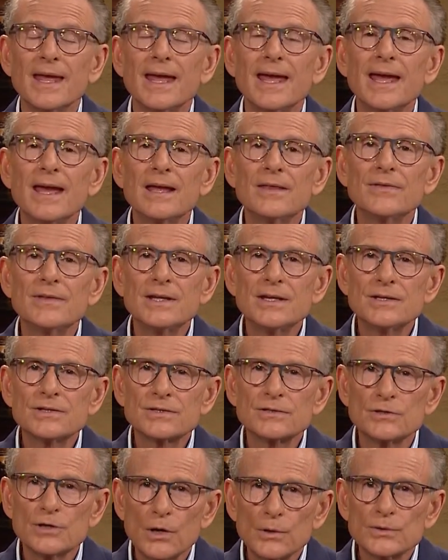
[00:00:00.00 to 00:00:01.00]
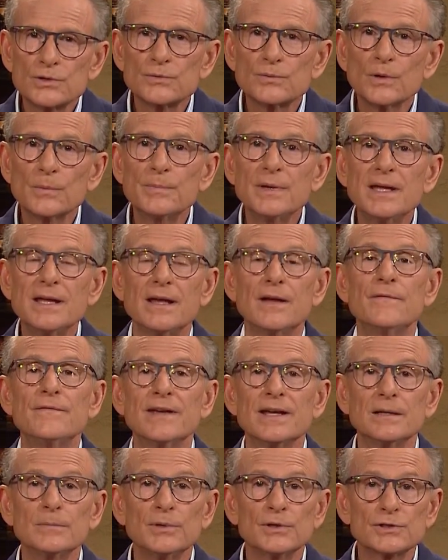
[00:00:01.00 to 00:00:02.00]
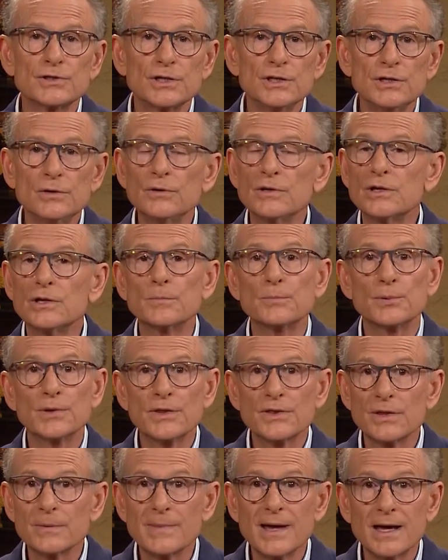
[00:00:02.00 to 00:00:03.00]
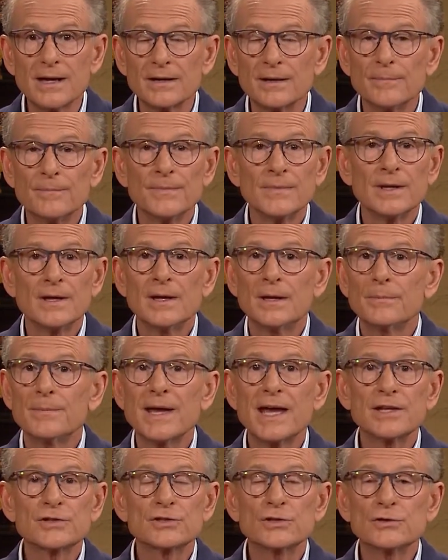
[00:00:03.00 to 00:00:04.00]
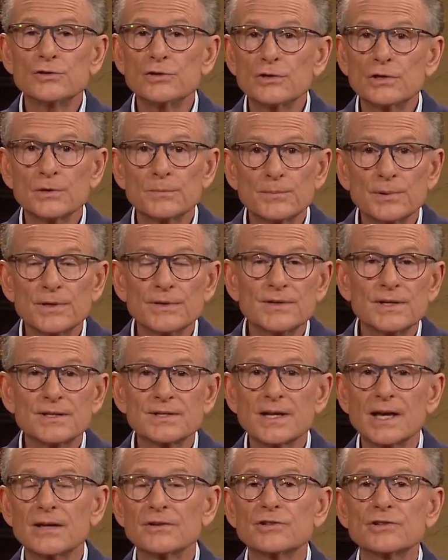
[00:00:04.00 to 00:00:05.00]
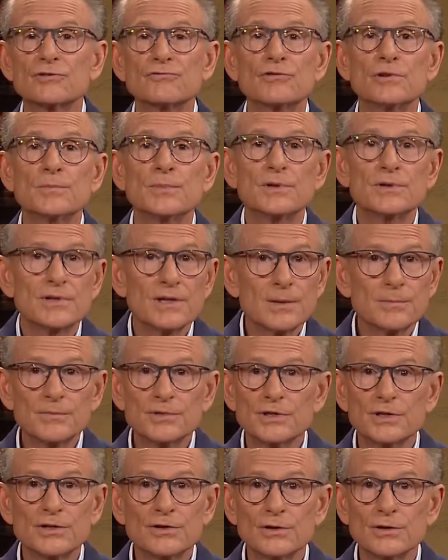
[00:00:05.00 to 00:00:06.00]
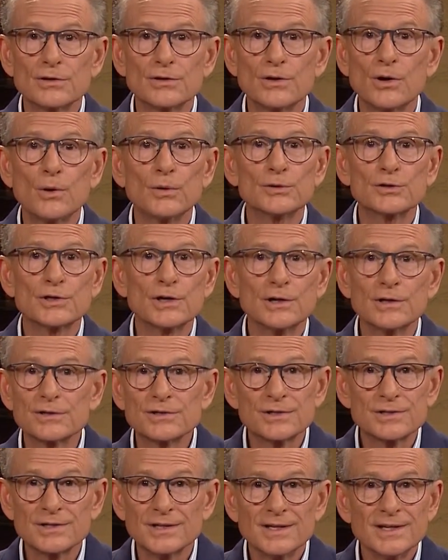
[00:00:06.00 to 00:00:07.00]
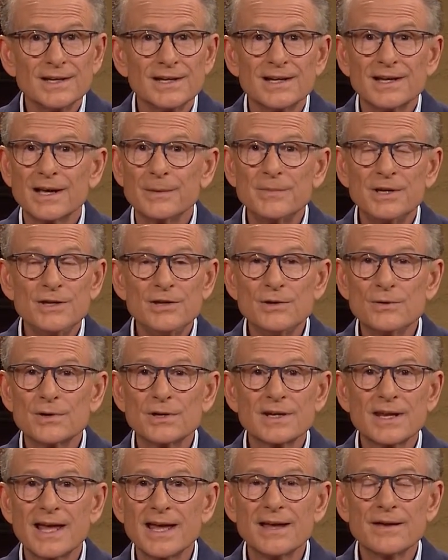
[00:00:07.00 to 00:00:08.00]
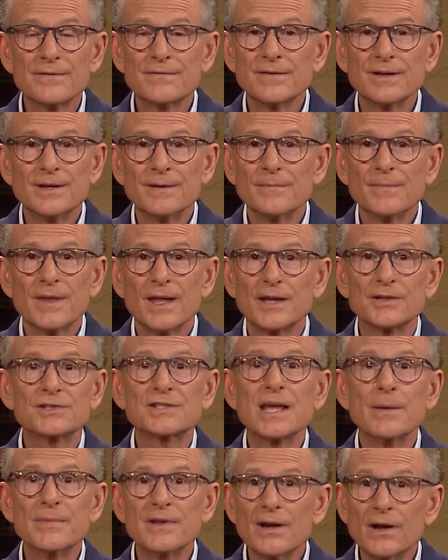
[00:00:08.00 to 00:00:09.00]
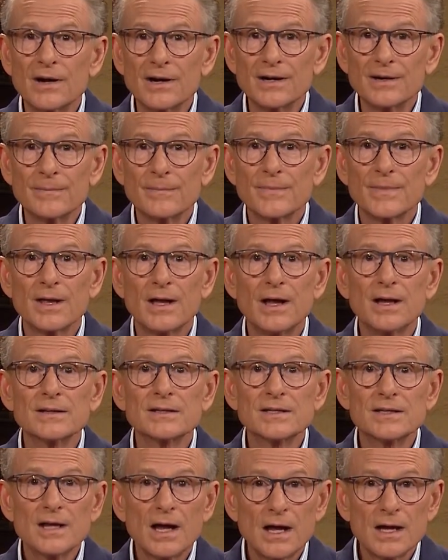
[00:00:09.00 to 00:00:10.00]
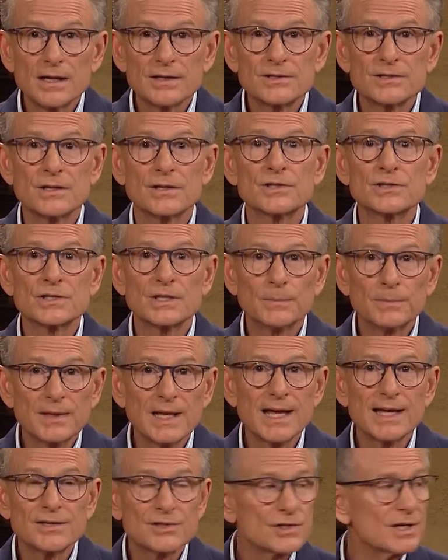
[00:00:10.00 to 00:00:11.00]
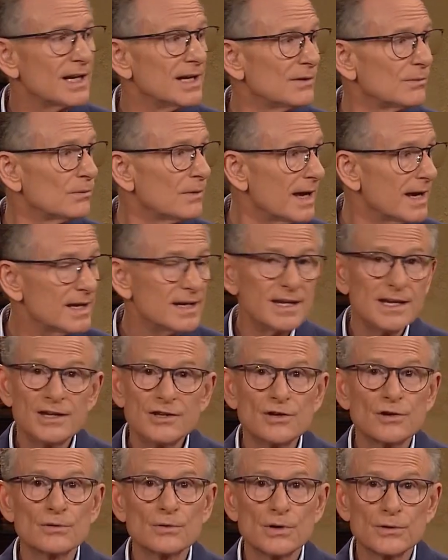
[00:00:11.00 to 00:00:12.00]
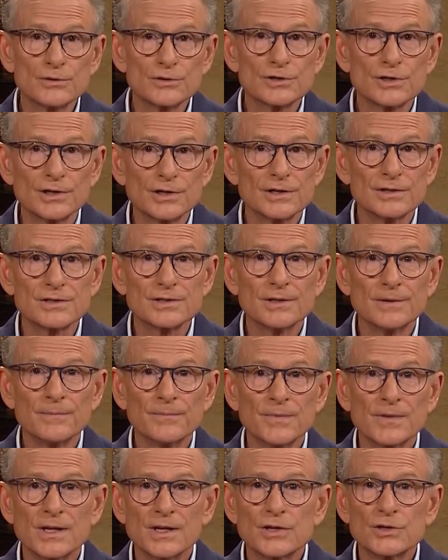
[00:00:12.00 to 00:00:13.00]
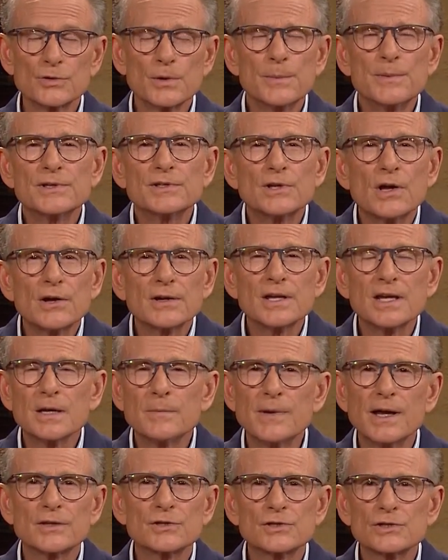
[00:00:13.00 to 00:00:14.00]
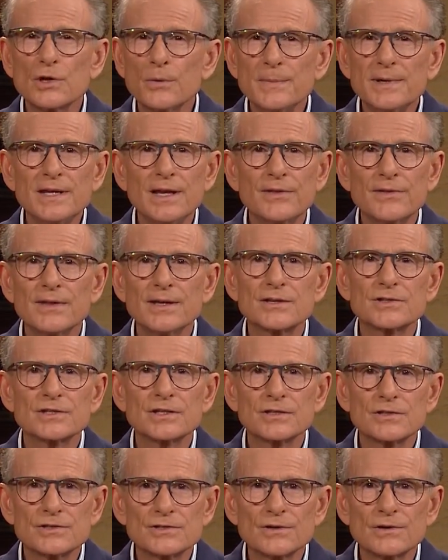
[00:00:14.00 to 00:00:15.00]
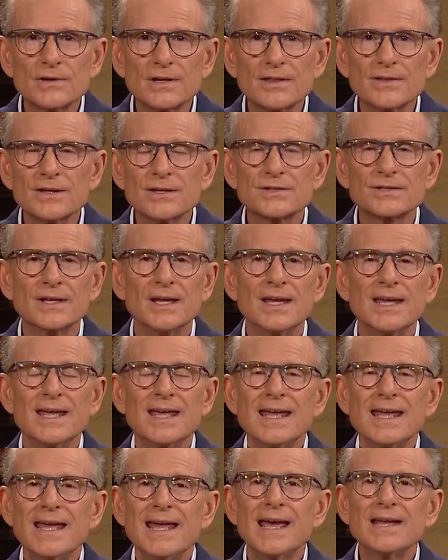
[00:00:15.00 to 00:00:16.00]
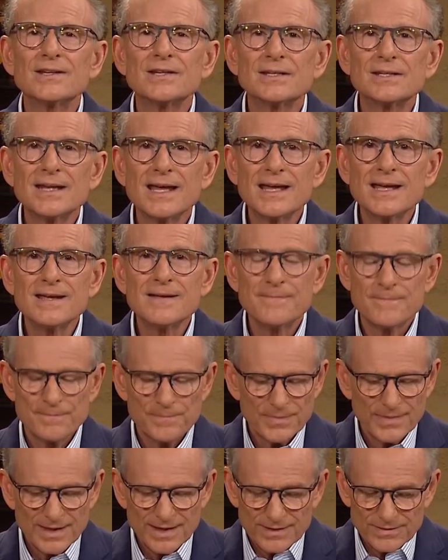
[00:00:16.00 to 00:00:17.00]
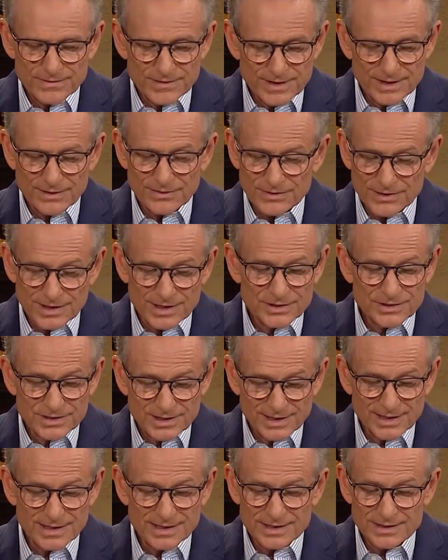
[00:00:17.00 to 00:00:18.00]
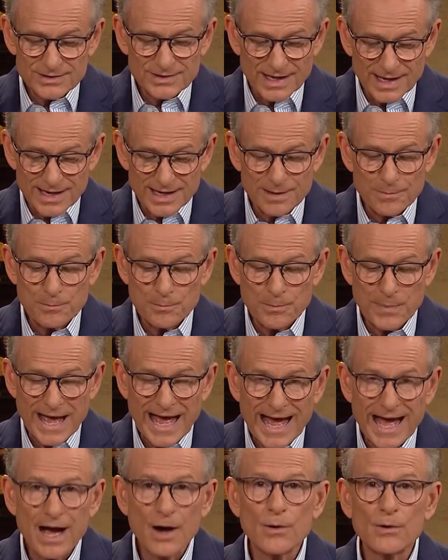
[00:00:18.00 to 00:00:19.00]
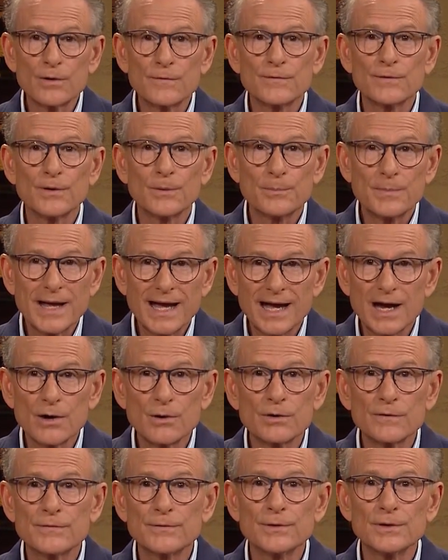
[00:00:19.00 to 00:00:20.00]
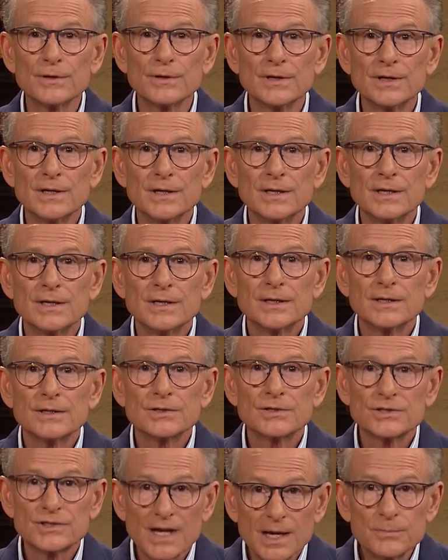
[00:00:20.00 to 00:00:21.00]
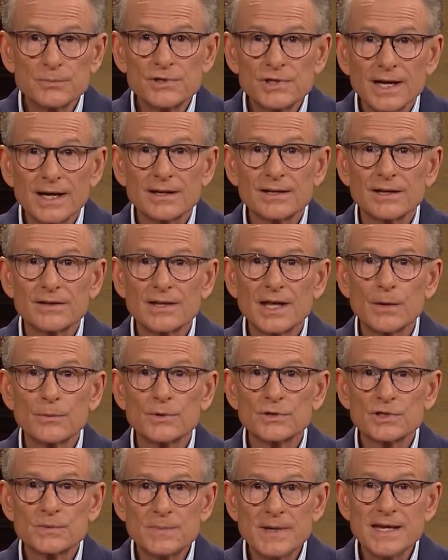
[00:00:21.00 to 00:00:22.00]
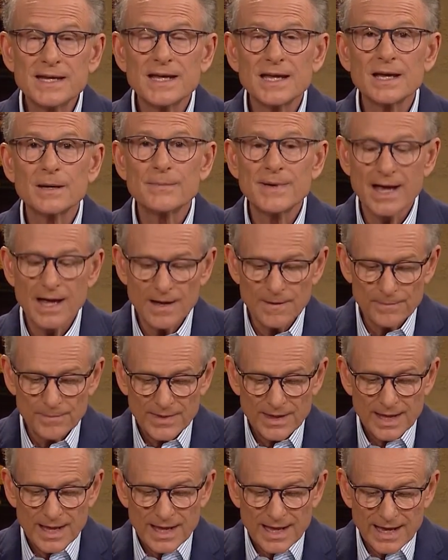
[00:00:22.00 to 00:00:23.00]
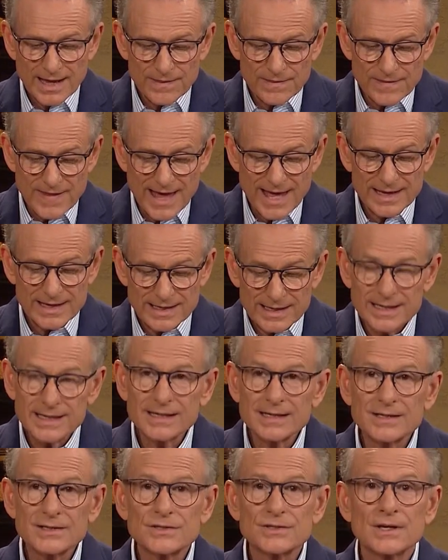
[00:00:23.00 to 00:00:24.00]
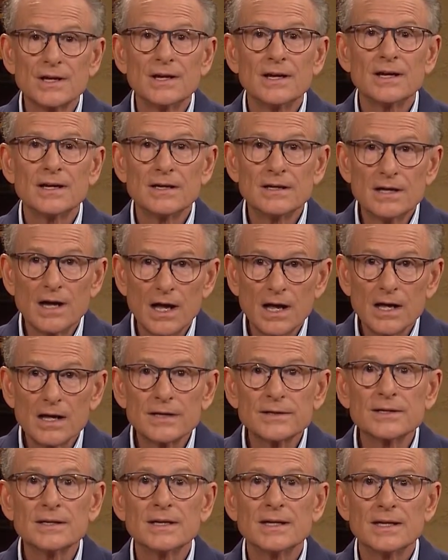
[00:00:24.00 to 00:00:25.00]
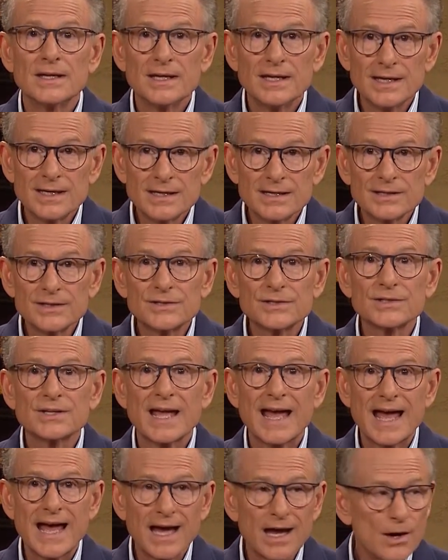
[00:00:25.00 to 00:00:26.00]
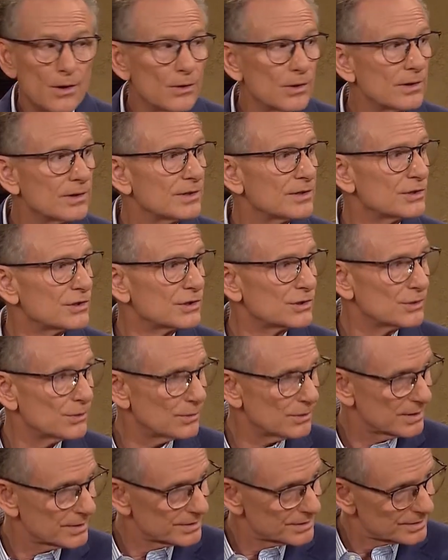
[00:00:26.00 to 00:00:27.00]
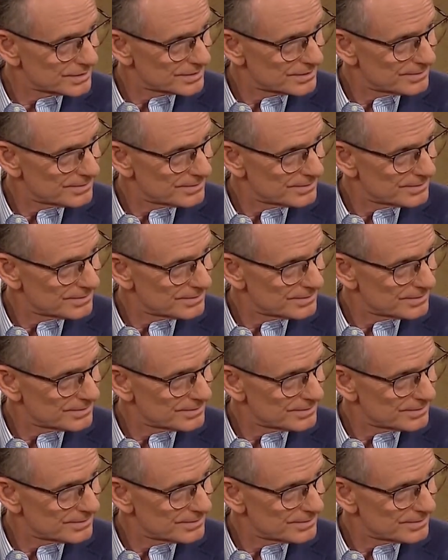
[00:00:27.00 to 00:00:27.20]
and these notes will be available to you. You can print them out. Pastors, you can print these out, distribute them to your whole church. I mean, you can have a seminar on God's supply chain right in your own church. So we've been talking about so many things concerning this. And today, this is a powerful, powerful subject that we're speaking about, and that is God is our source.